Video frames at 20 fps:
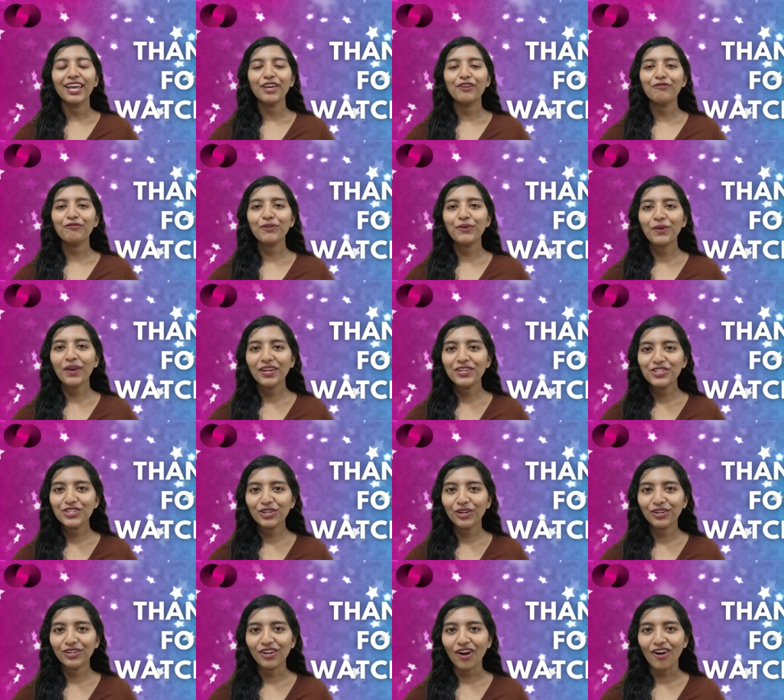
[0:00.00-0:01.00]
If you
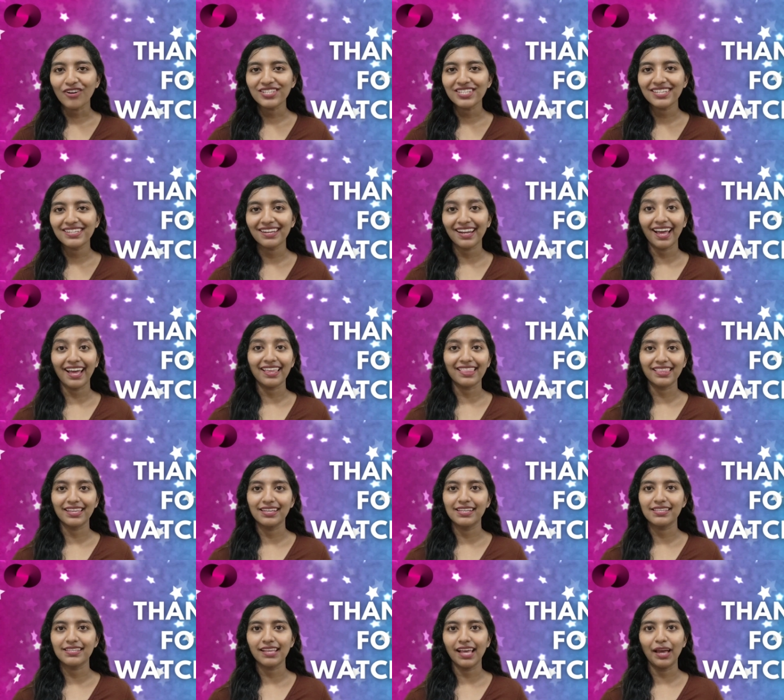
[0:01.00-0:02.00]
enjoy content like
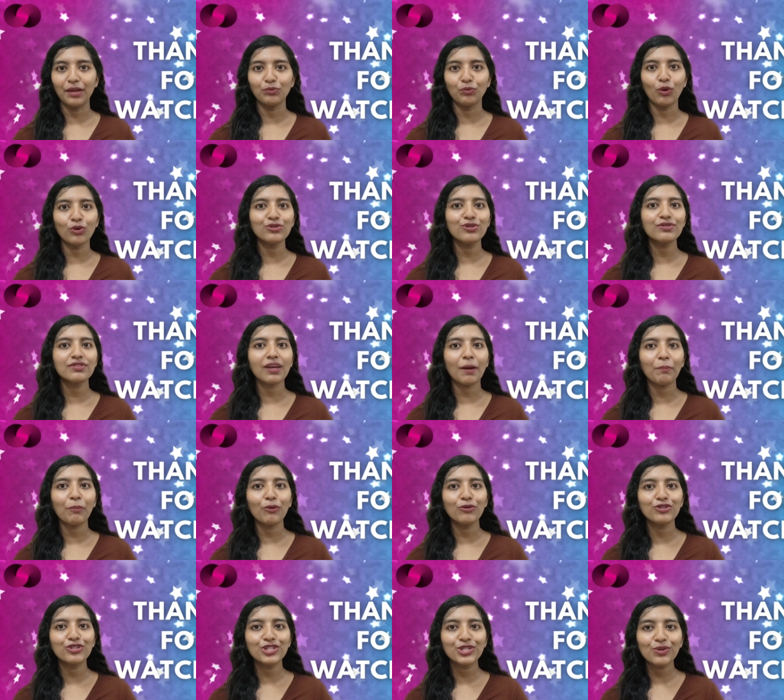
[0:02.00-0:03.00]
this and want to
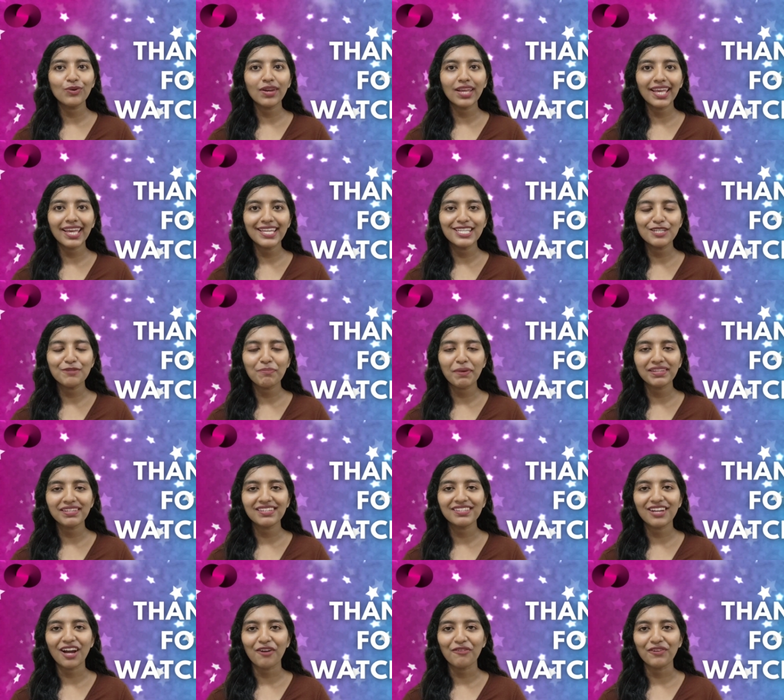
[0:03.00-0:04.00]
support truly
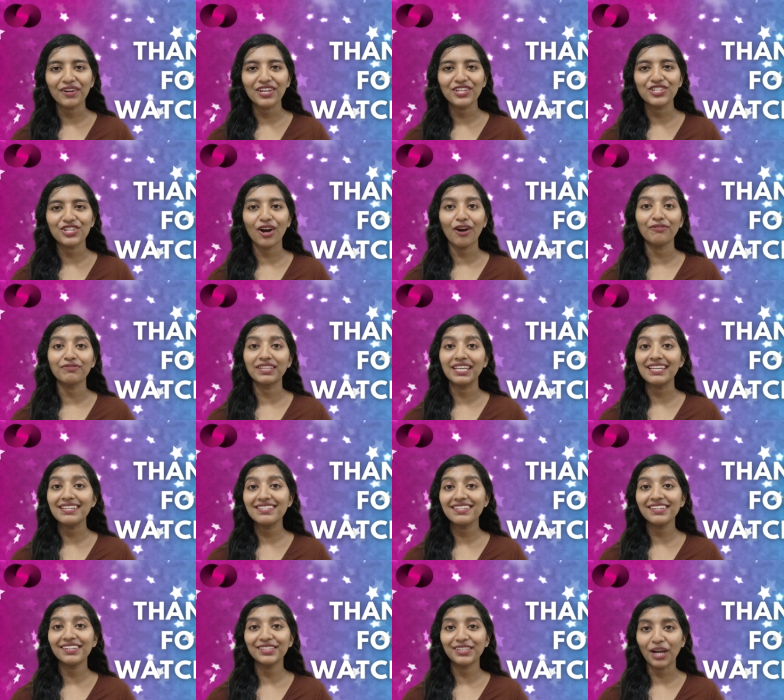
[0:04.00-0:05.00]
independent coverage of the
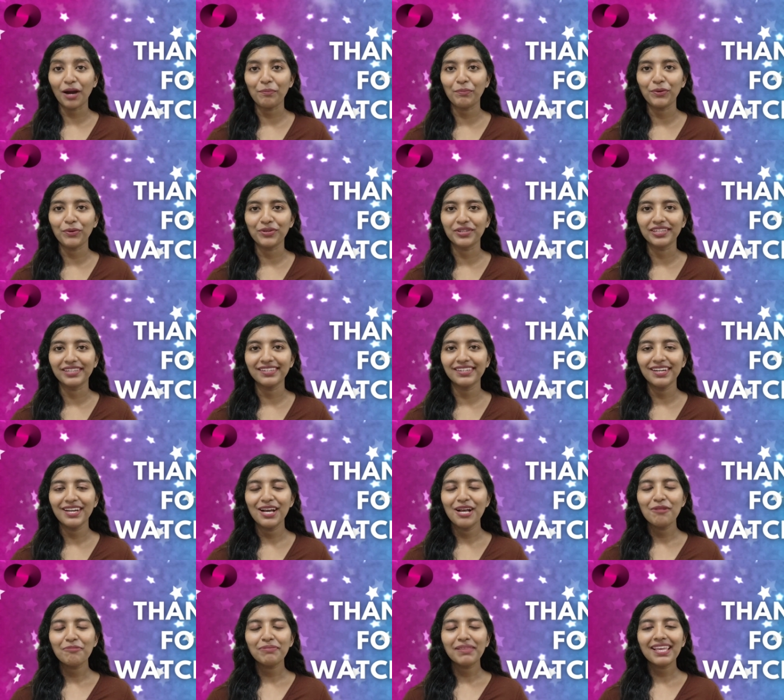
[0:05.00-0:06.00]
internet computer,
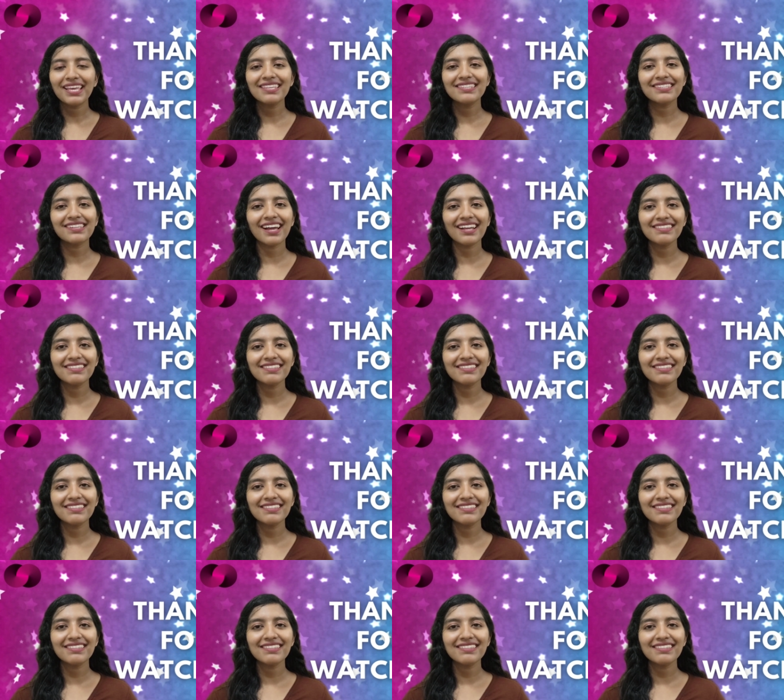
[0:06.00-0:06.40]
please